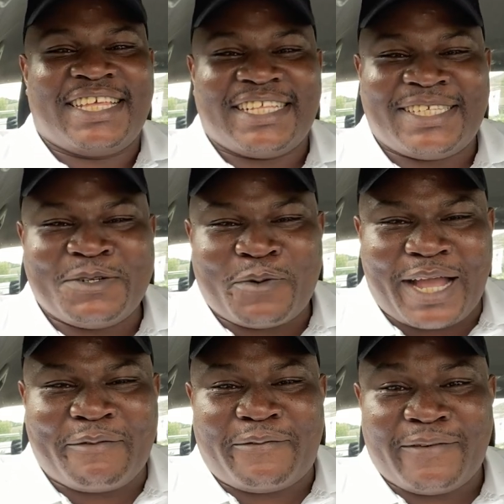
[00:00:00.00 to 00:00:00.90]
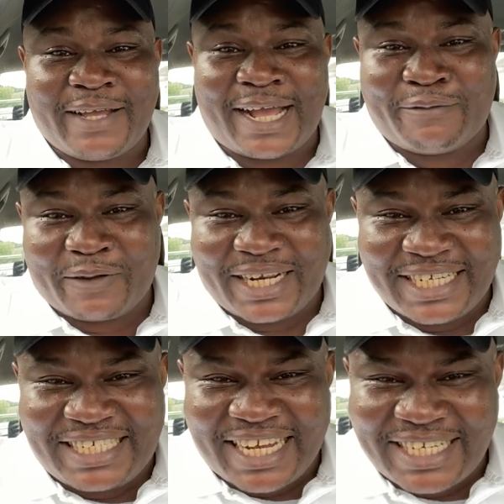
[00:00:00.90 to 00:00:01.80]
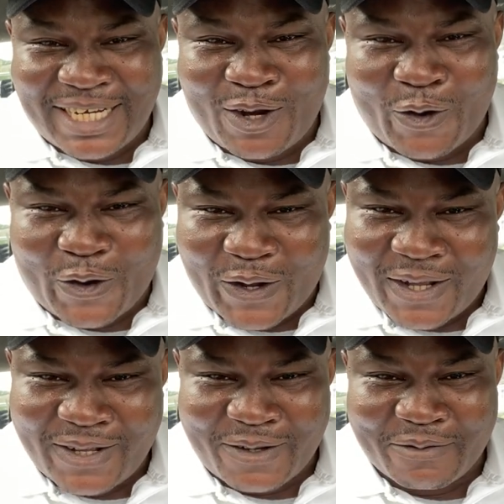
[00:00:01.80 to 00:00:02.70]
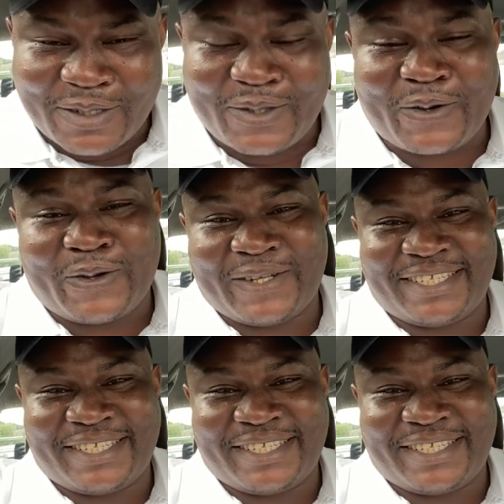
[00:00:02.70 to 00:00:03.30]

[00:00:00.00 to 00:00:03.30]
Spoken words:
The wife have already changed the lock of the door.